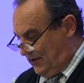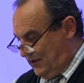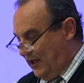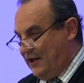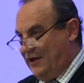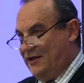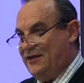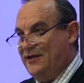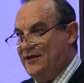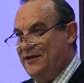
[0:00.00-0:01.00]
uh,
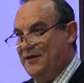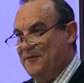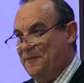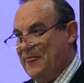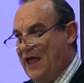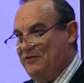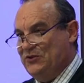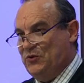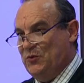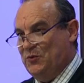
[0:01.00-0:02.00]
having
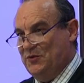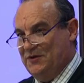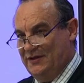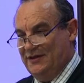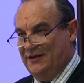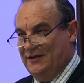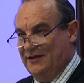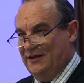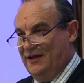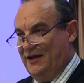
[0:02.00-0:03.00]
to
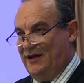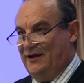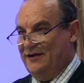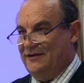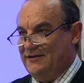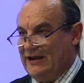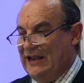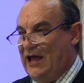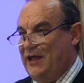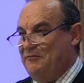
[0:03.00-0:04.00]
uh,
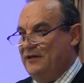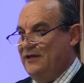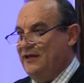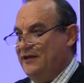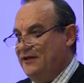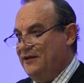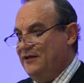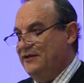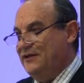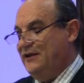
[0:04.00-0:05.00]
climb uh,
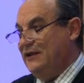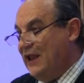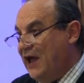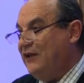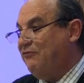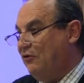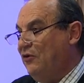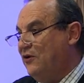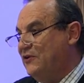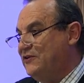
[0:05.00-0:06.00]
nine
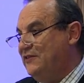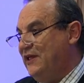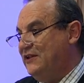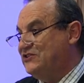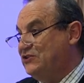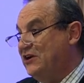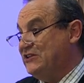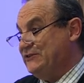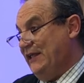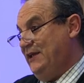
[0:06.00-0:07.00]
floors and then start
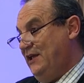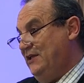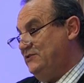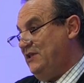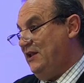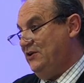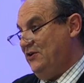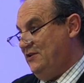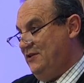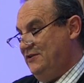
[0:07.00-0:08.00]
singing is not a
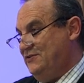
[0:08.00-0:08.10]
good, it's